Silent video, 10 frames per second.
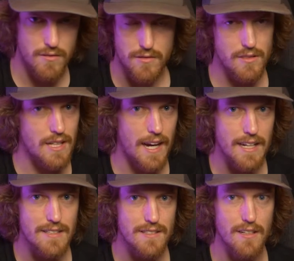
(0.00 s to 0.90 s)
There's a
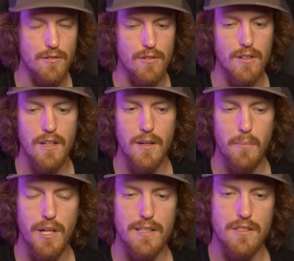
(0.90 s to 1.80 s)
tiny single,
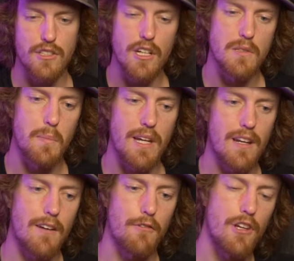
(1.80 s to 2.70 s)
but it's just big
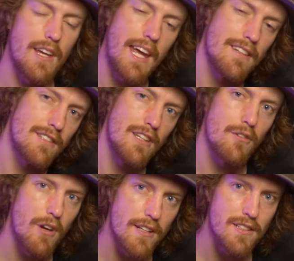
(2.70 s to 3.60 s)
enough where you can't see
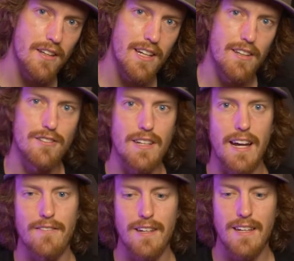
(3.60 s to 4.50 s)
the ruts on the other
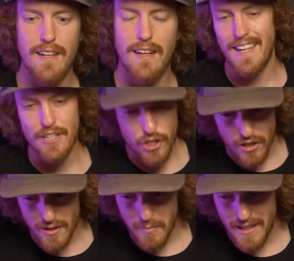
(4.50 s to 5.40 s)
side of it. It
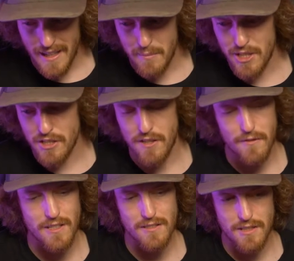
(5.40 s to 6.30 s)
shouldn't have been that much
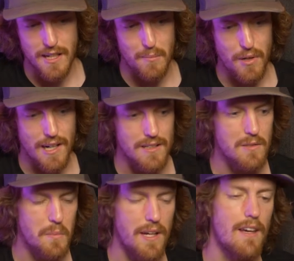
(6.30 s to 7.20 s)
different than second
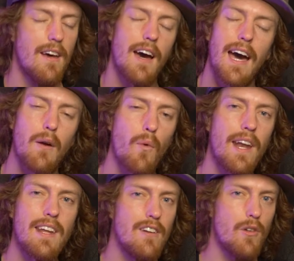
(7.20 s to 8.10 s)
practice, but I
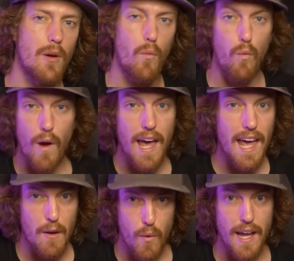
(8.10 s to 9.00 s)
went into it
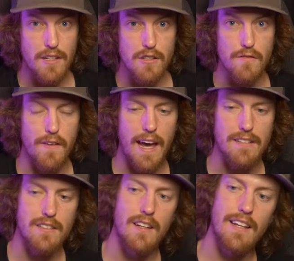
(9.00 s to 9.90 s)
way, way too
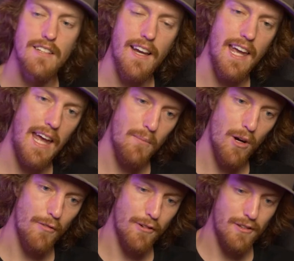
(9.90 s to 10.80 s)
fast. And as I came
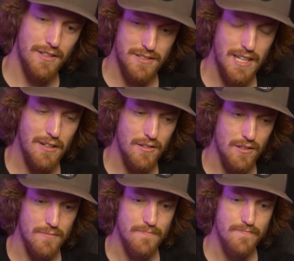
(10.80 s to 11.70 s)
over the
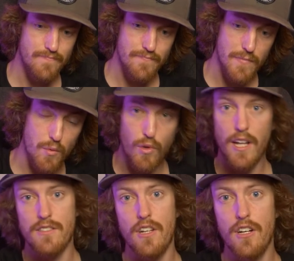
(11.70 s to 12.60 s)
single, the
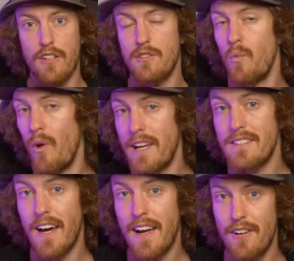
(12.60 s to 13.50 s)
ruts hooked way
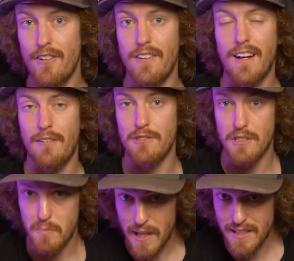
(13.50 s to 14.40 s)
tighter than I was
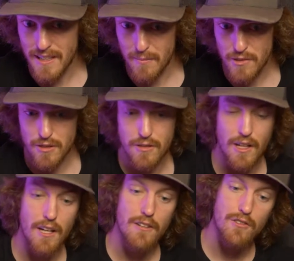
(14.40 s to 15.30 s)
expecting them to.
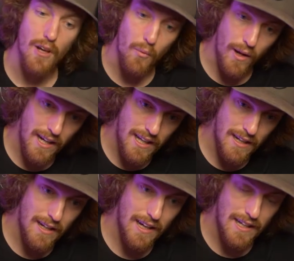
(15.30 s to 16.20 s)
So I went
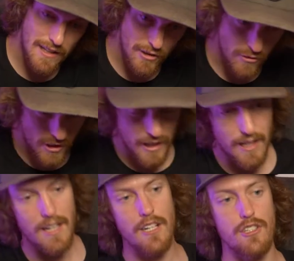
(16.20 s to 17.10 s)
in, I hit the rut,
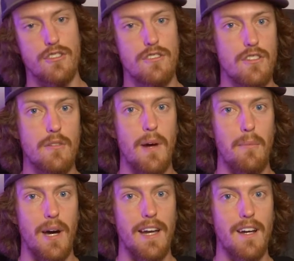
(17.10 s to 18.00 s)
and it just stood my
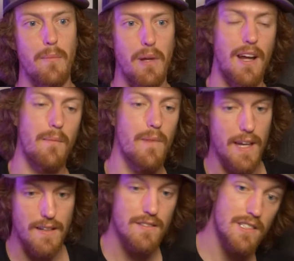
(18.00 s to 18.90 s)
bike up. And I'm
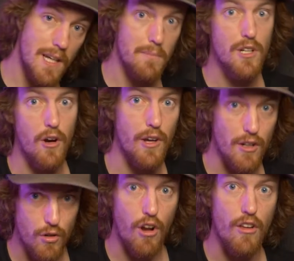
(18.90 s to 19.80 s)
like
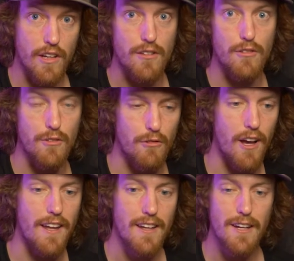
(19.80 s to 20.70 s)
tiptoeing, crawling through the
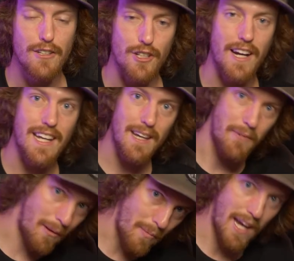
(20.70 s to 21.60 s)
rut, trying to get
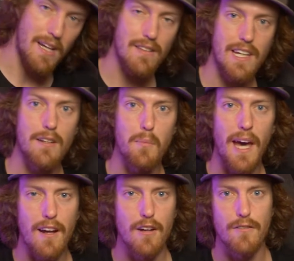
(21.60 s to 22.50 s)
my bike leaned
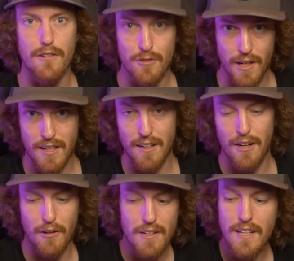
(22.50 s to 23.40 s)
back over so I can
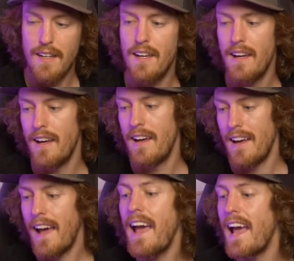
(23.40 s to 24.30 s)
go.
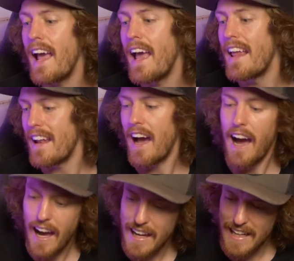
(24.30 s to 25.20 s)
And
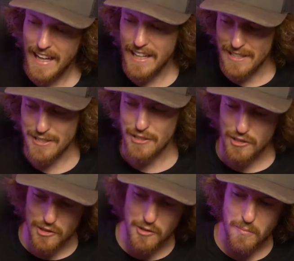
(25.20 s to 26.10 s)
I get
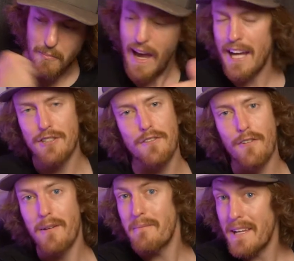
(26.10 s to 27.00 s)
smashed
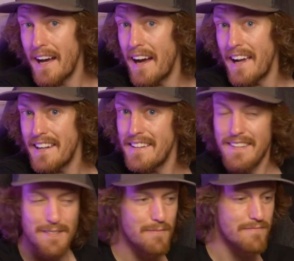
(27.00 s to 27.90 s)
from behind
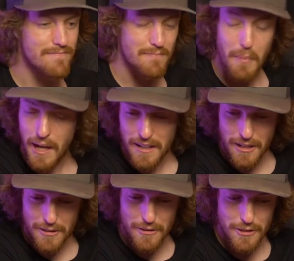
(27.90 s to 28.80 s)
by
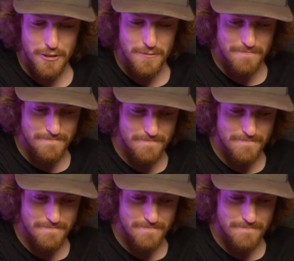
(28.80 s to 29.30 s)
another dude.